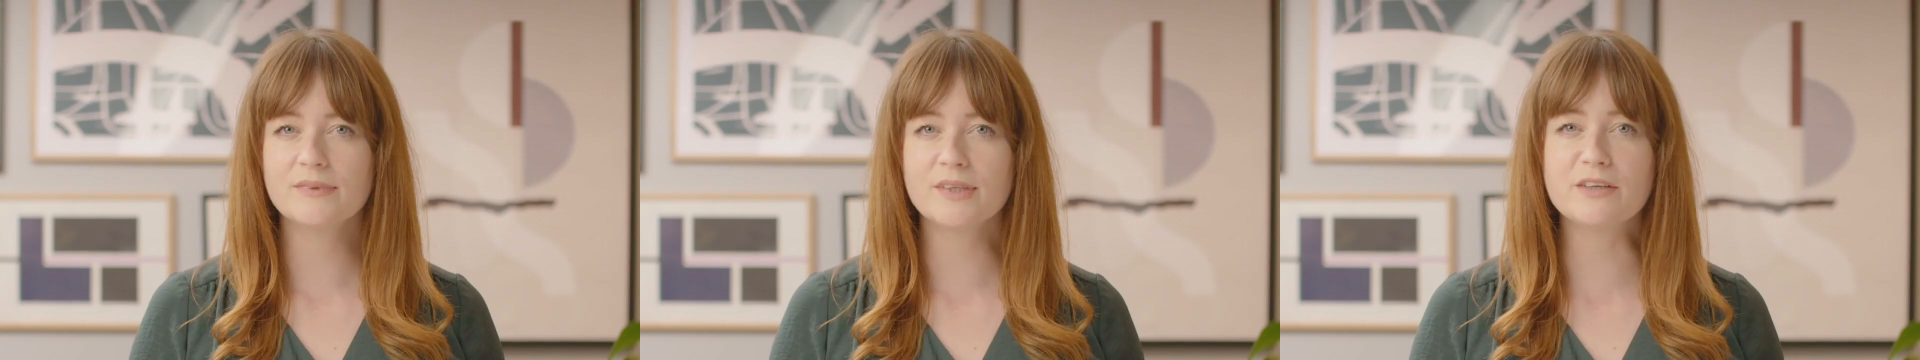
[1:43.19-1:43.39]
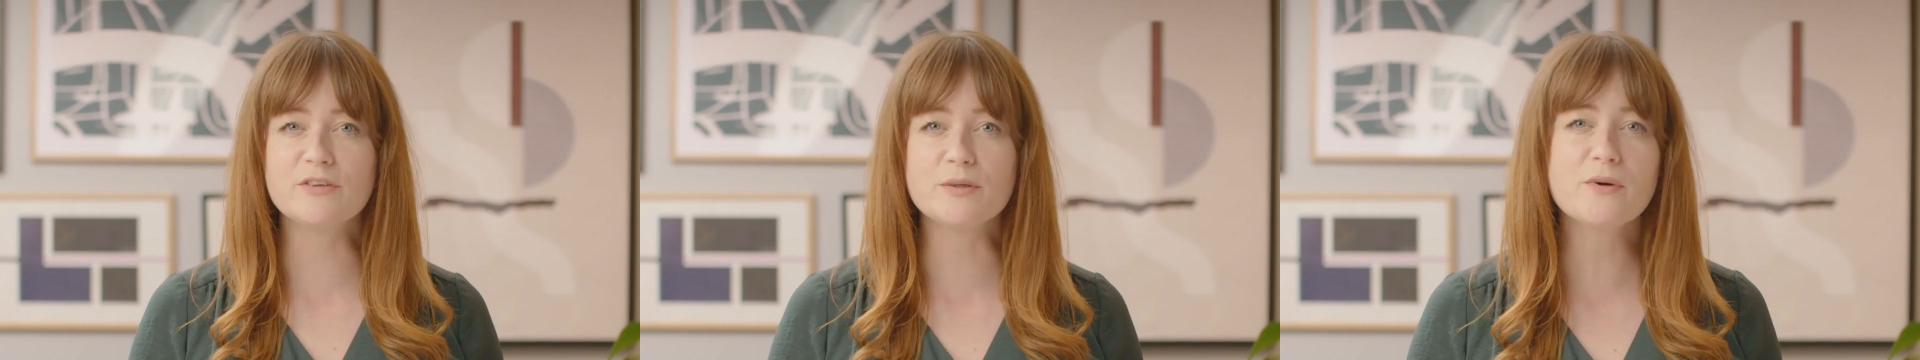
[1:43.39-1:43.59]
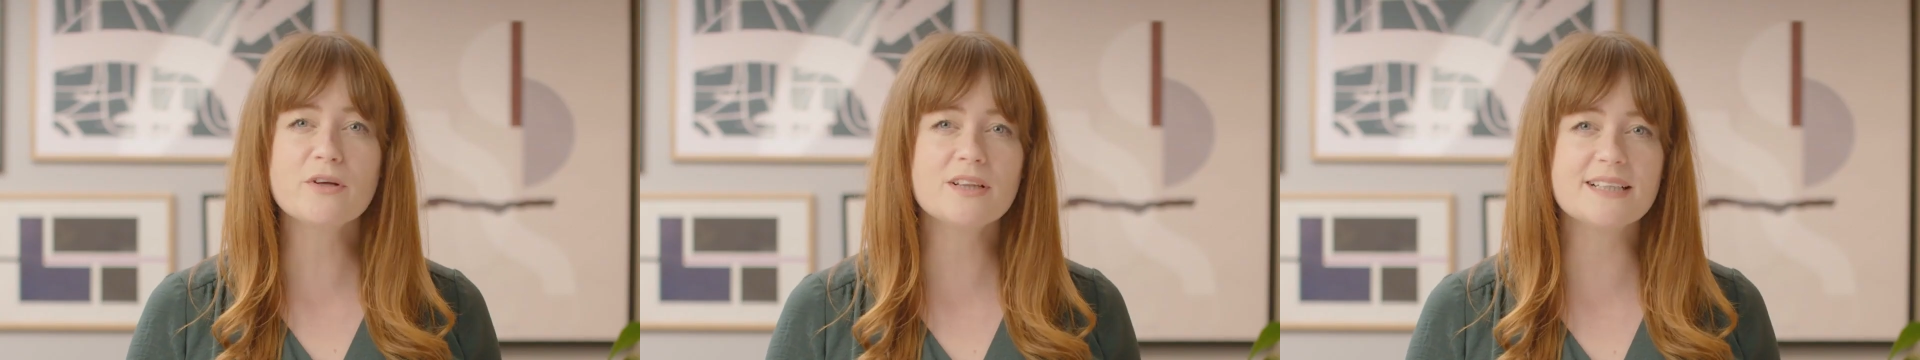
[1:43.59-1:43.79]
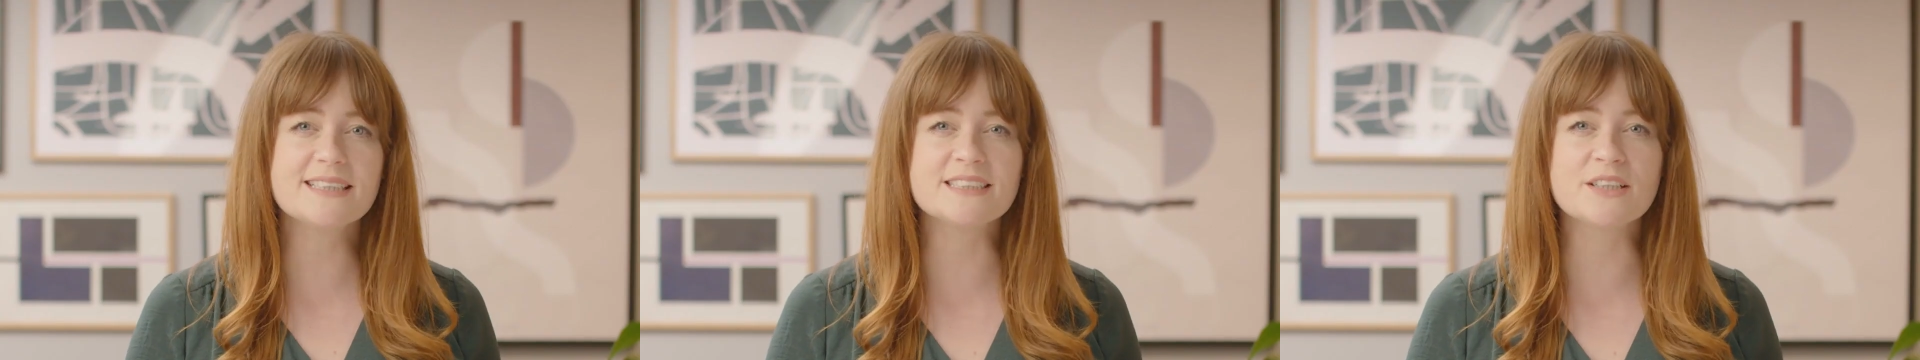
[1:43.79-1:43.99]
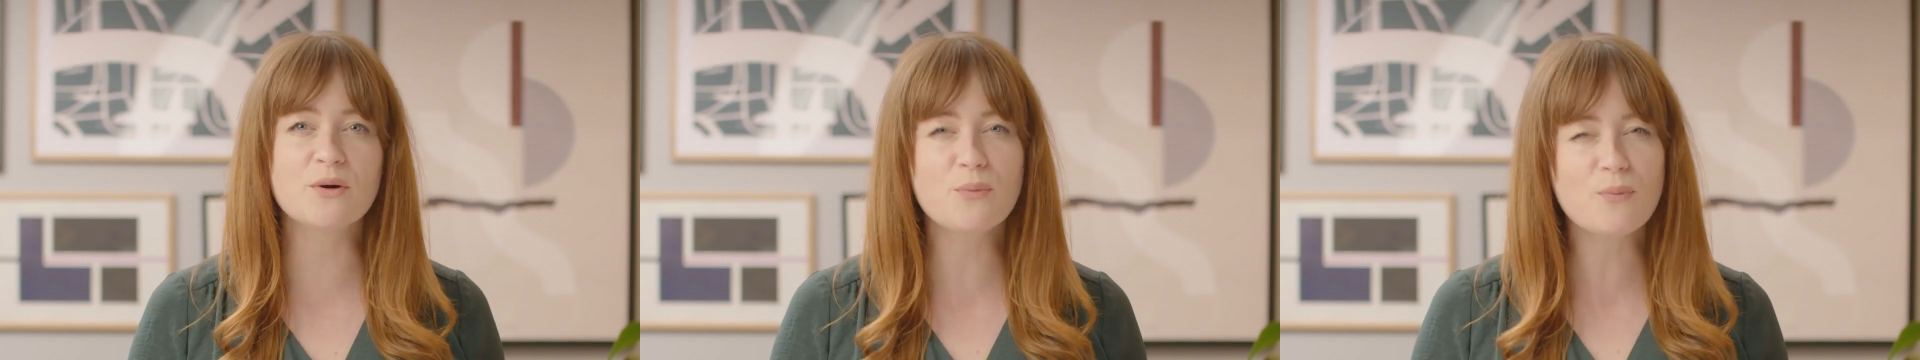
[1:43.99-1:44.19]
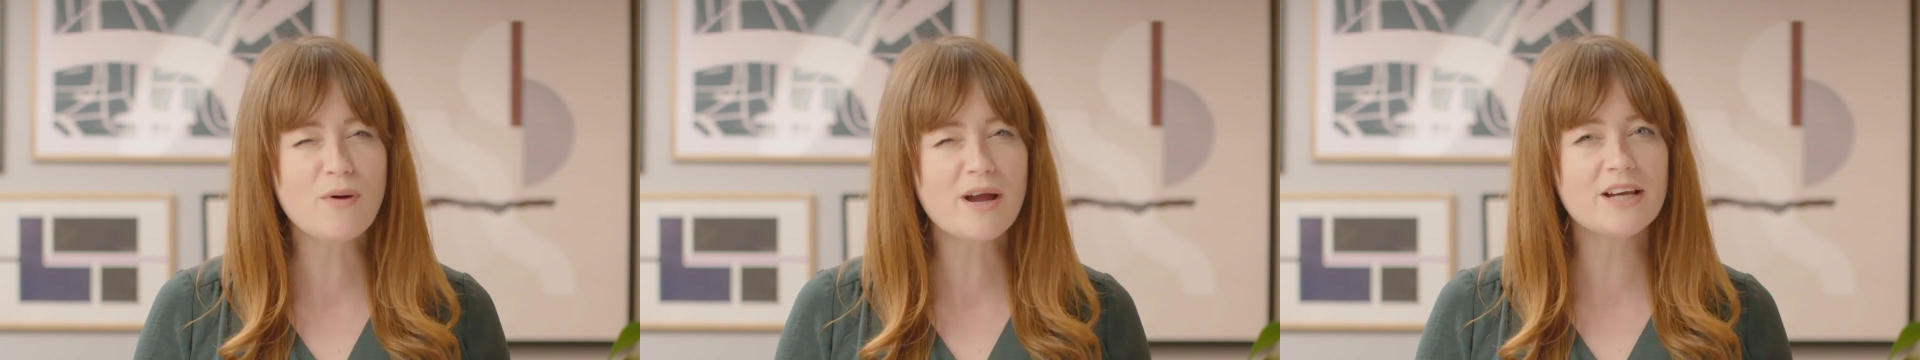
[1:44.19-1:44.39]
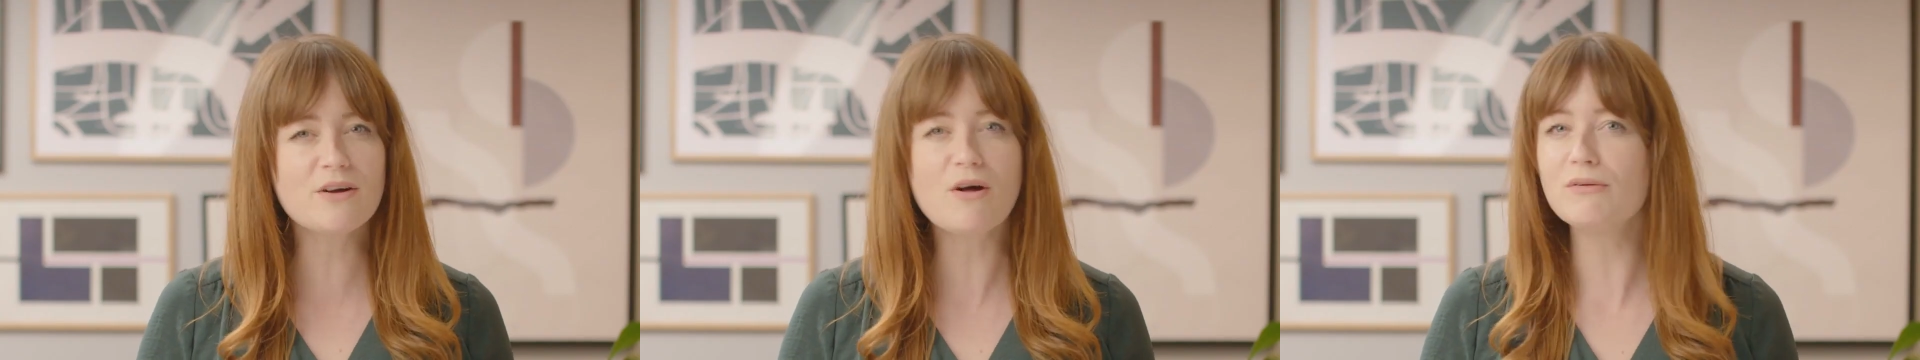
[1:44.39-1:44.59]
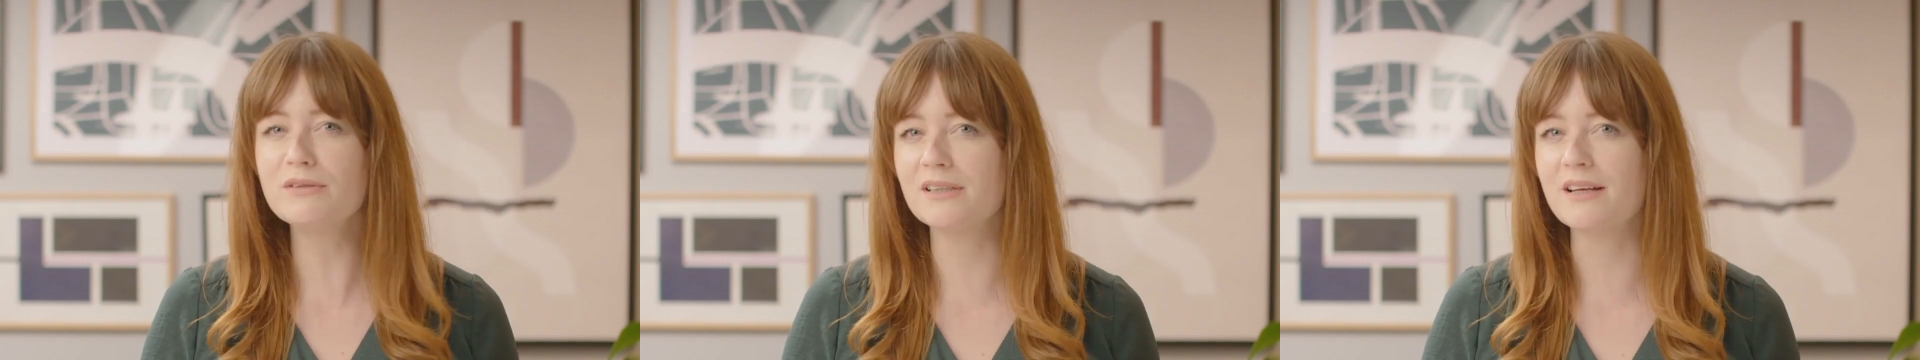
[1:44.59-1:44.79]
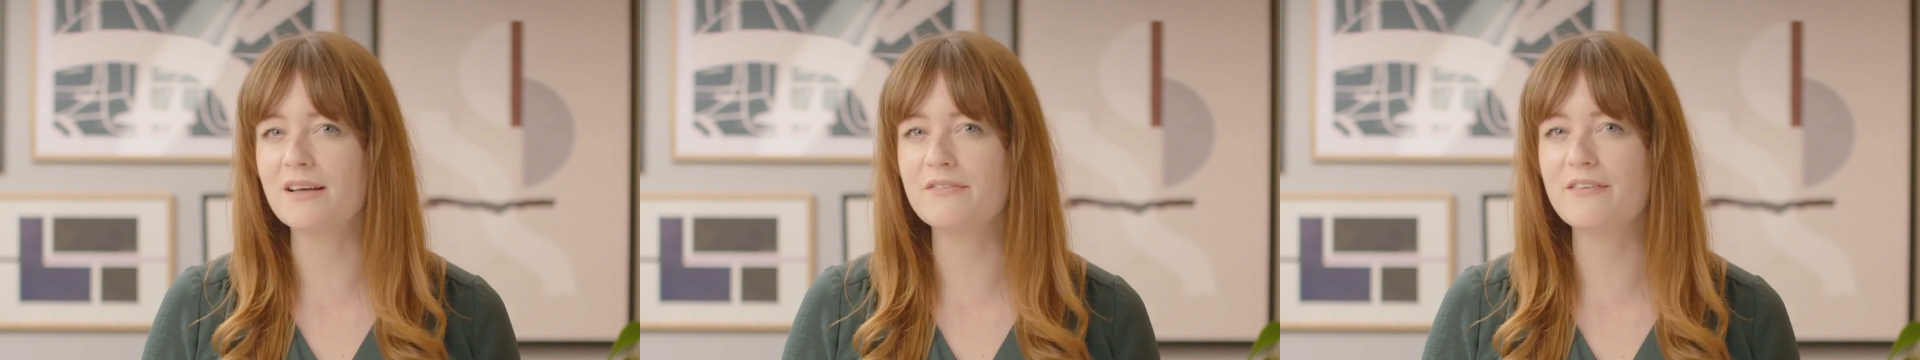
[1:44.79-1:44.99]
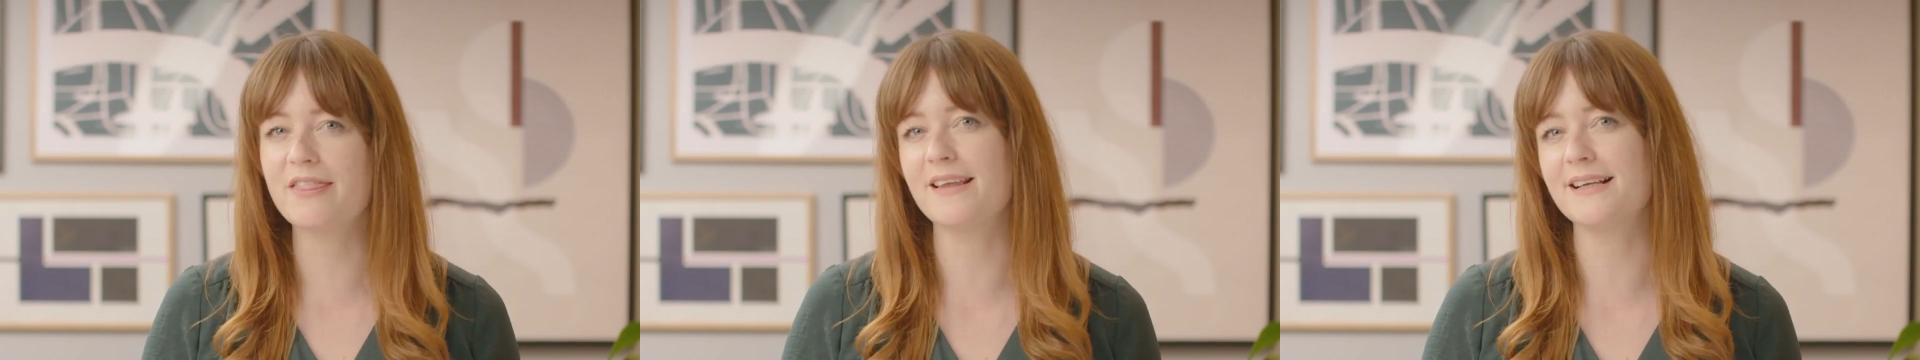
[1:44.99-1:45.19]
If your bottle isn't quite cold
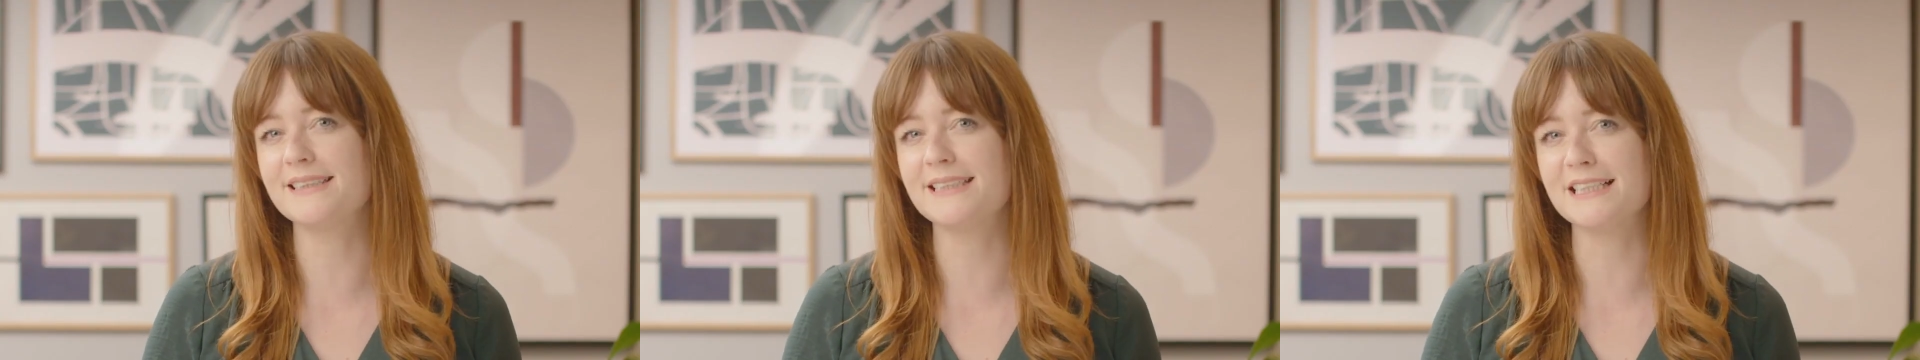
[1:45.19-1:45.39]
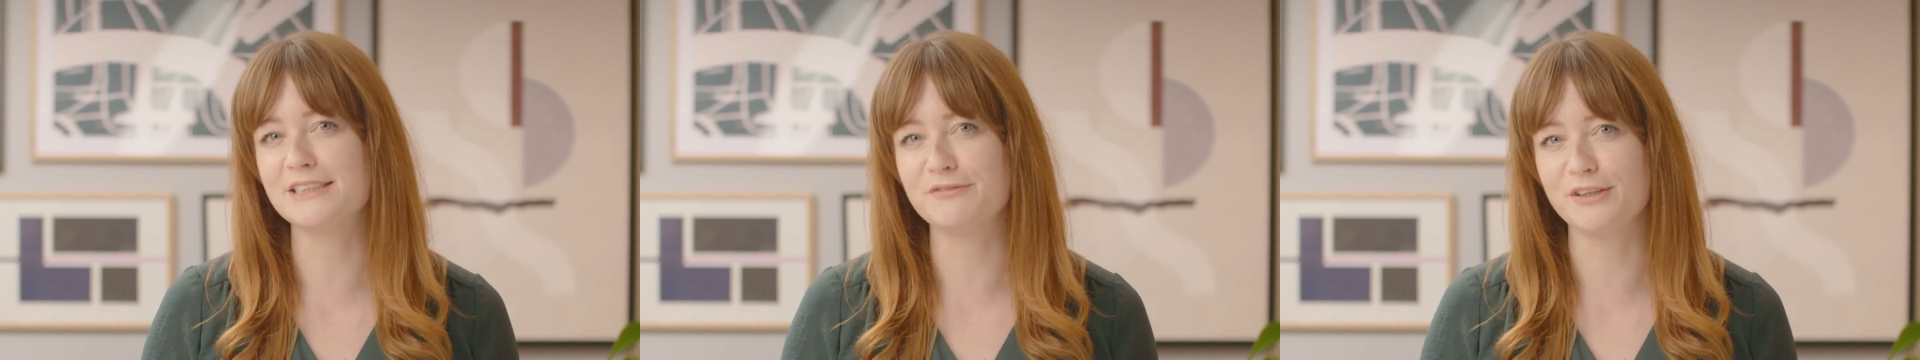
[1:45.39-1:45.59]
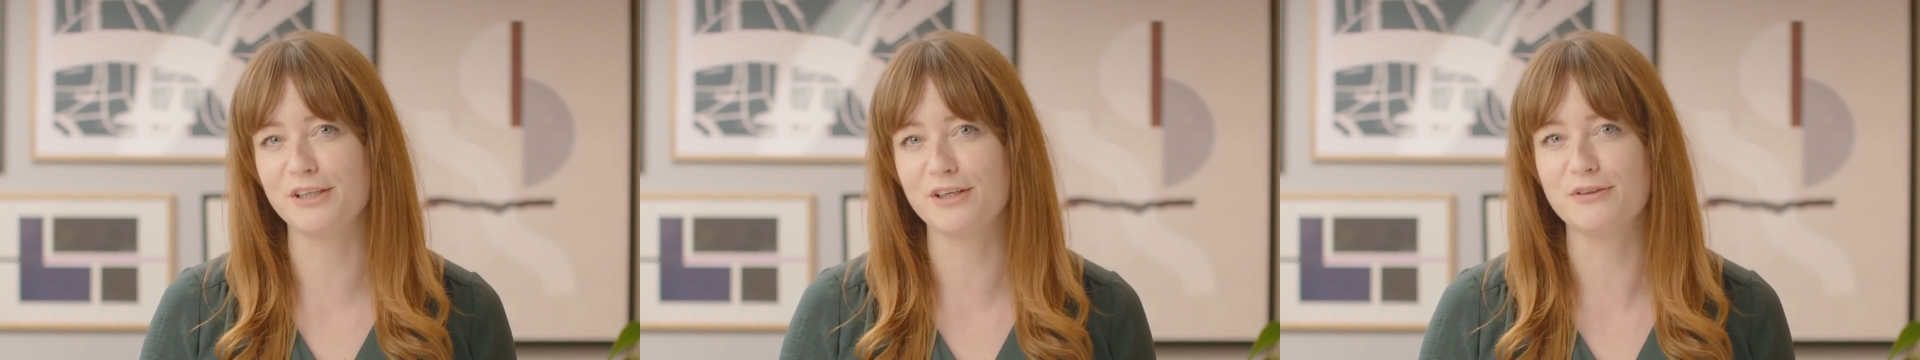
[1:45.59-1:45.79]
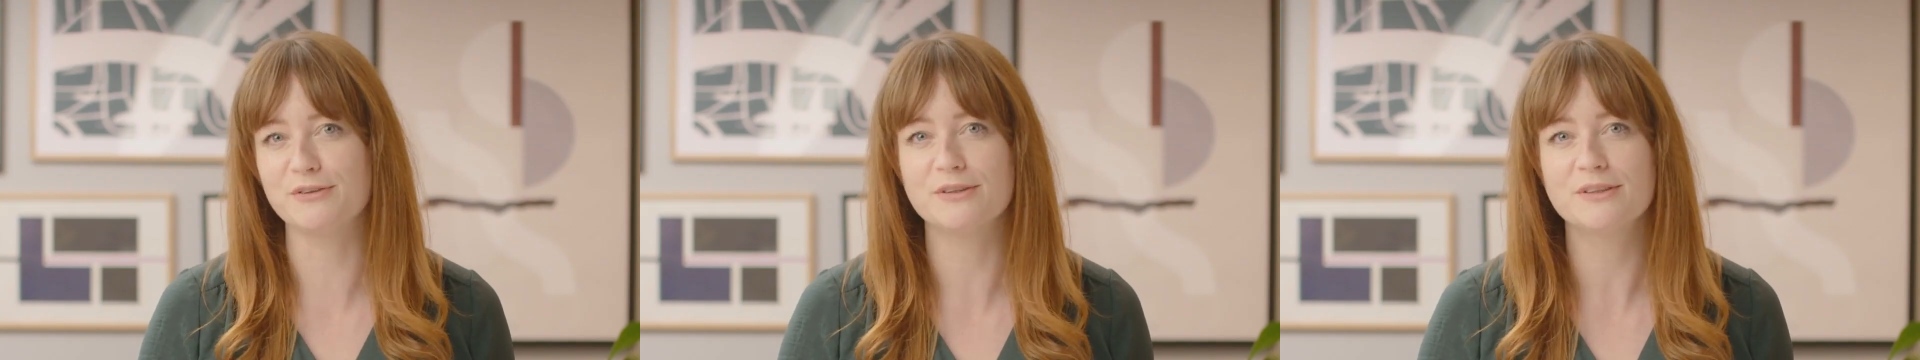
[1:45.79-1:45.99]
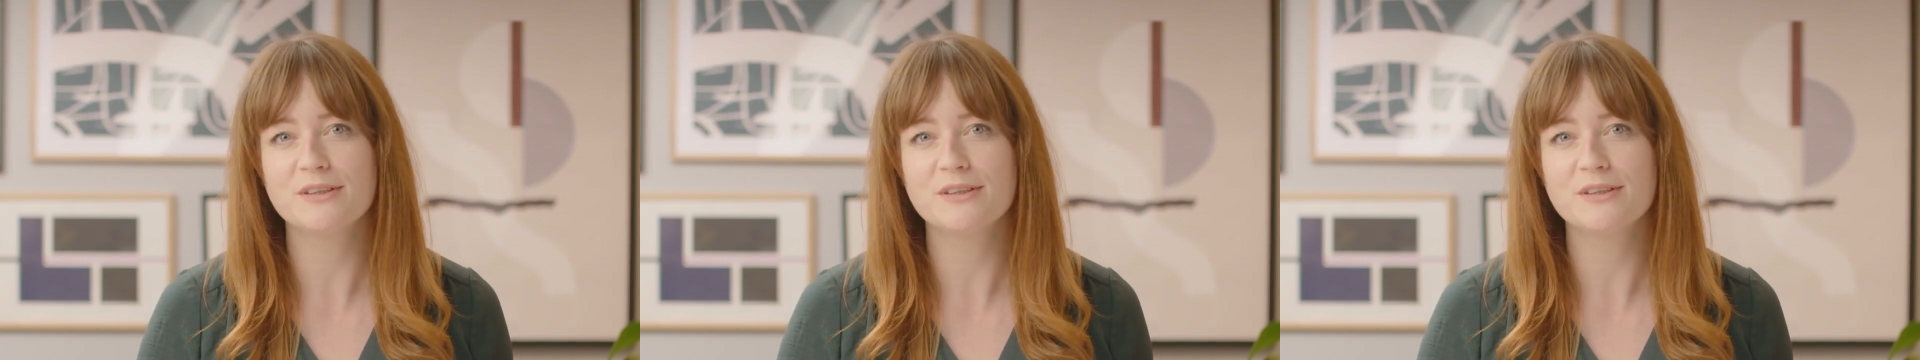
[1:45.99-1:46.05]
enough, this is for you.